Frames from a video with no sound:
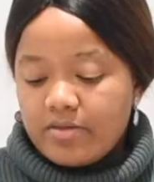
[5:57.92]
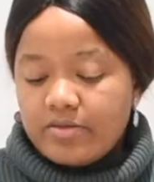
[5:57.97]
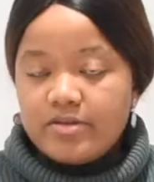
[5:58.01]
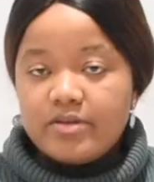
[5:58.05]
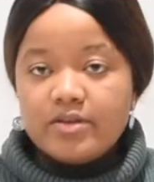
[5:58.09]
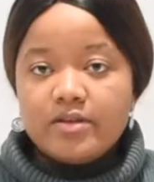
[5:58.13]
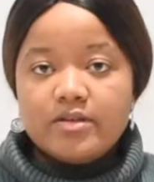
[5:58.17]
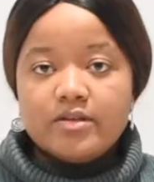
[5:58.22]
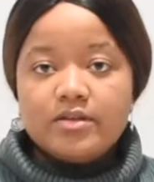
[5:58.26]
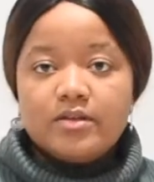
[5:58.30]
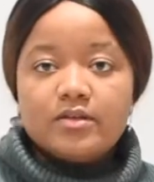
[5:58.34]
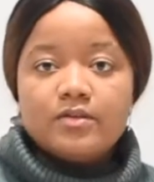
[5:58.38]

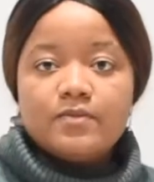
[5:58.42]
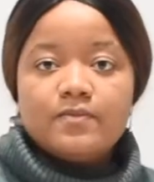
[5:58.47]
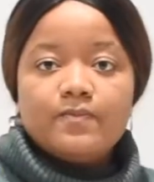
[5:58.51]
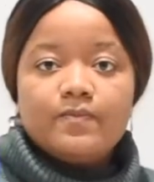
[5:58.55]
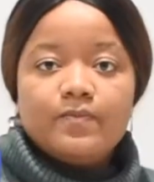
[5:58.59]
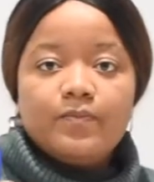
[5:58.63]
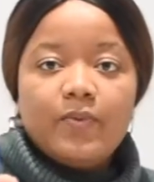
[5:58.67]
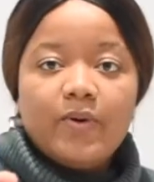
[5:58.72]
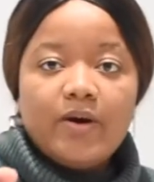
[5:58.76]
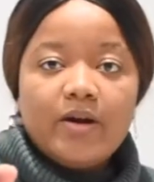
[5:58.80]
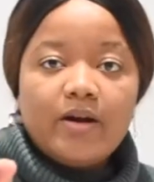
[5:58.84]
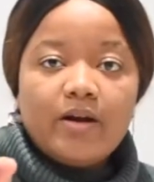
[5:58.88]
This is
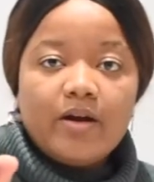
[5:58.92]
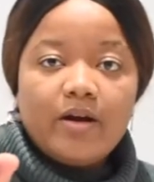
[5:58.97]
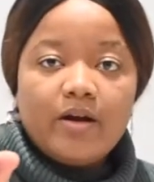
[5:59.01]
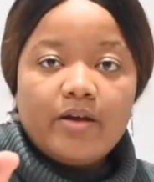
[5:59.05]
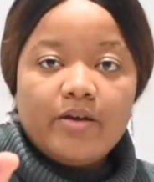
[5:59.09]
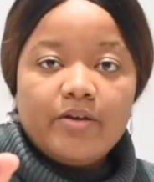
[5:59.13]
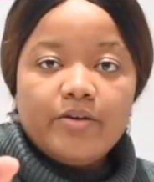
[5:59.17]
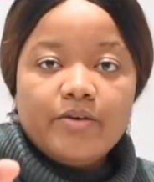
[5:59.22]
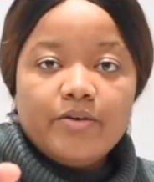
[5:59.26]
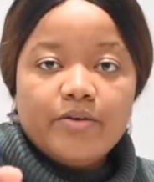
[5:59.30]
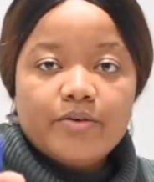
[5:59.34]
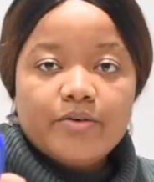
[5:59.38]
what
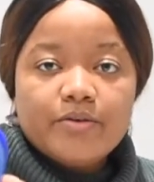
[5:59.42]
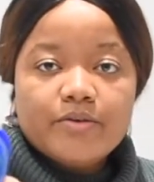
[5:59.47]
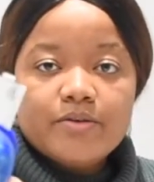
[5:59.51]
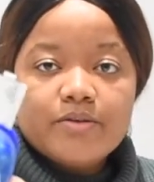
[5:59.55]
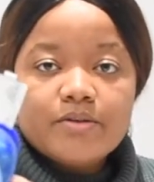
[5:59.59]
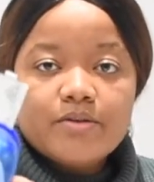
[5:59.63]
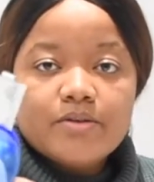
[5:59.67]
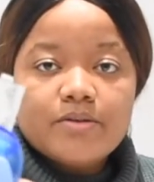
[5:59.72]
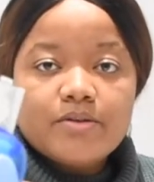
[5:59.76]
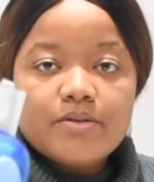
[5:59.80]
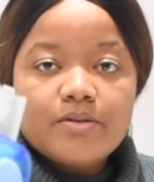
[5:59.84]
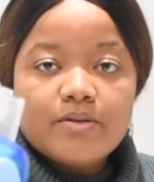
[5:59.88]
I
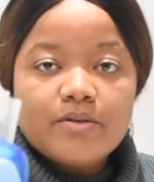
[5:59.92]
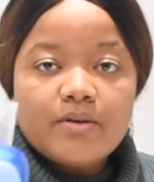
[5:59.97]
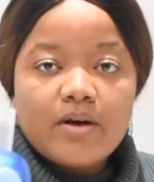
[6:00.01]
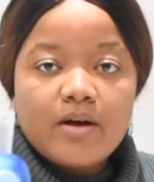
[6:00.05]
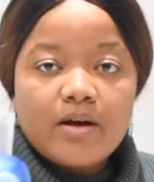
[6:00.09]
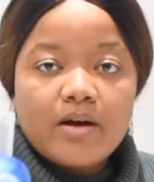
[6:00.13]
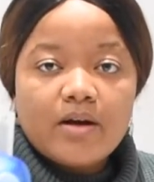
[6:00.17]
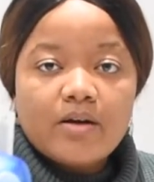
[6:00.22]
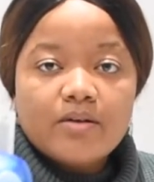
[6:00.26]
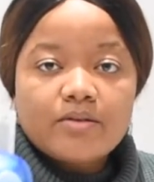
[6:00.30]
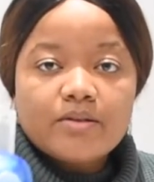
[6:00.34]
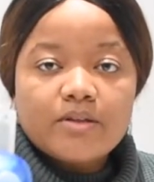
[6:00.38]
use to
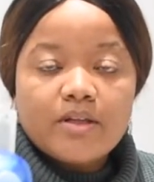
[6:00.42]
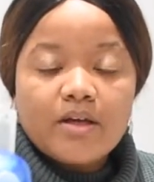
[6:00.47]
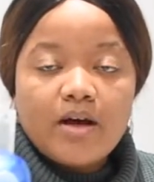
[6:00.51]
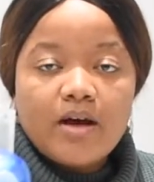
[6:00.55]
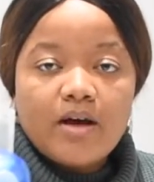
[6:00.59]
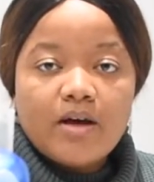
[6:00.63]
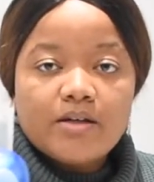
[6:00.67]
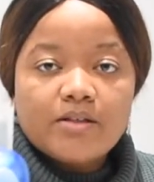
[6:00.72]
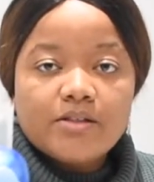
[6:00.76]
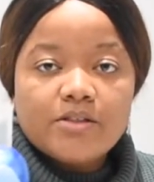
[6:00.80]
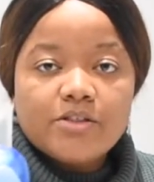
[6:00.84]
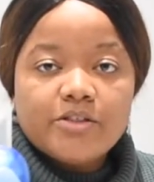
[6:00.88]
cut out the
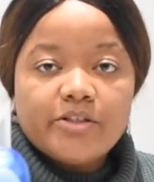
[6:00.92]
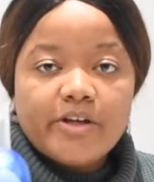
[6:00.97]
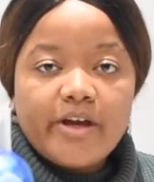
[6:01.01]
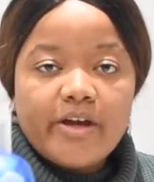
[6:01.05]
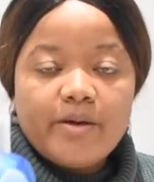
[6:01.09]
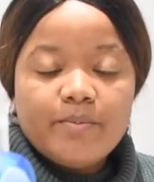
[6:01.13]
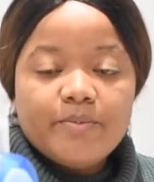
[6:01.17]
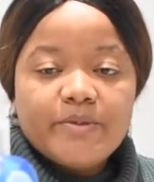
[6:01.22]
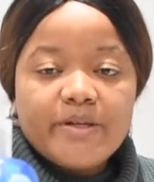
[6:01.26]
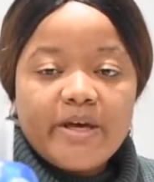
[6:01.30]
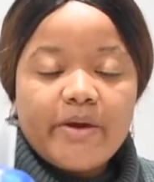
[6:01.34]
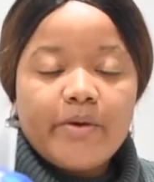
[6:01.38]
heart
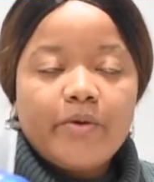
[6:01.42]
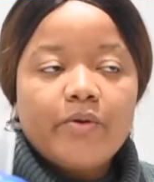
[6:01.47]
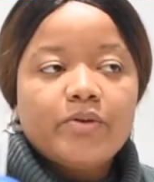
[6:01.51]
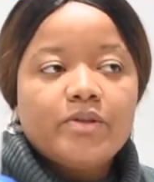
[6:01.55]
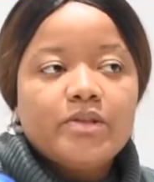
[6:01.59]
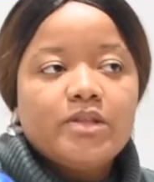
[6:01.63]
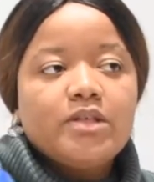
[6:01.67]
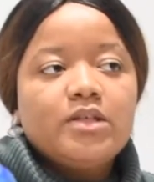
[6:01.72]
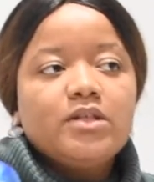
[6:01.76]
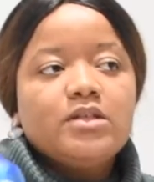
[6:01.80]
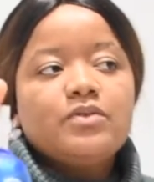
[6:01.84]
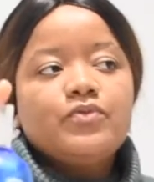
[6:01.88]
shapes. I
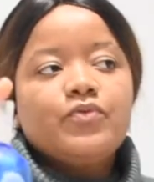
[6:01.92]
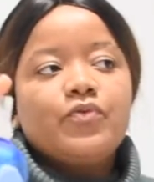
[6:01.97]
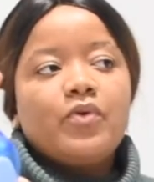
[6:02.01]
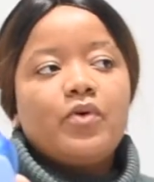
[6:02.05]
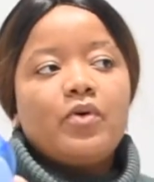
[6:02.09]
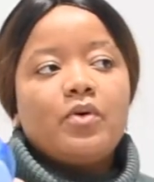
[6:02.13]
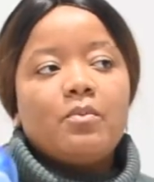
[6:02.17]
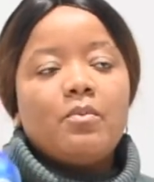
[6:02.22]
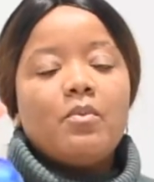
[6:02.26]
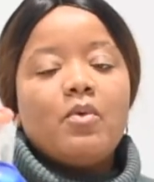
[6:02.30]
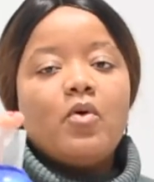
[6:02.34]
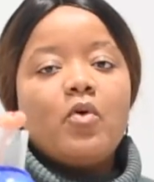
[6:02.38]
got this
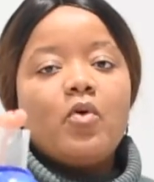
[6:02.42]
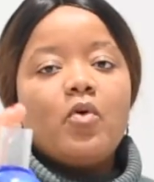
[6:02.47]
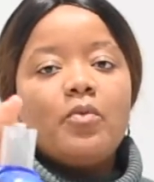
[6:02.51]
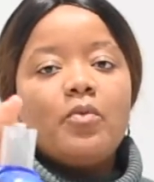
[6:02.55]
from